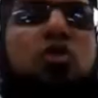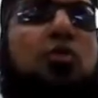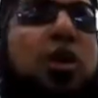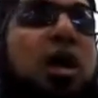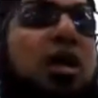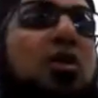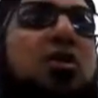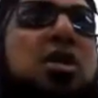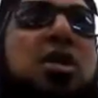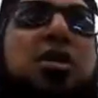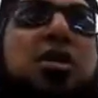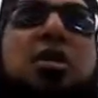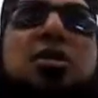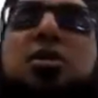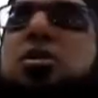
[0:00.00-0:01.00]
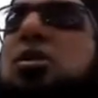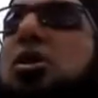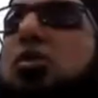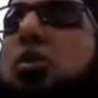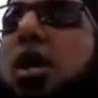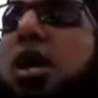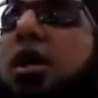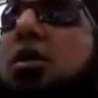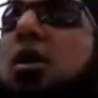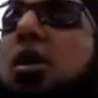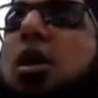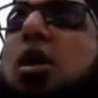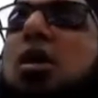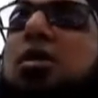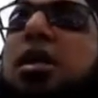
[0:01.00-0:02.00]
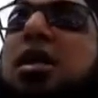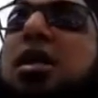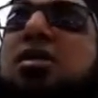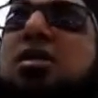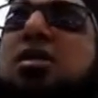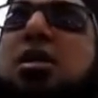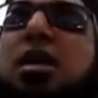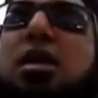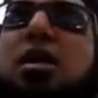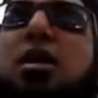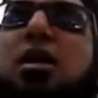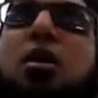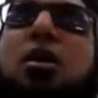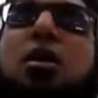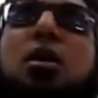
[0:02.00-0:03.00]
subhanahu wa ta'ala tells us in the Quran that it is a